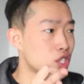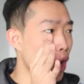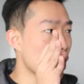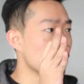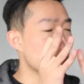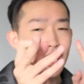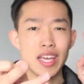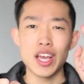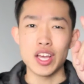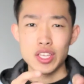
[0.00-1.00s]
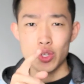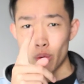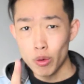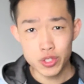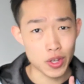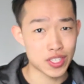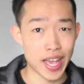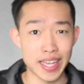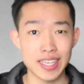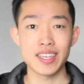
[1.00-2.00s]
So you're also
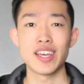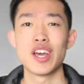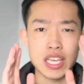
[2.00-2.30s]
saying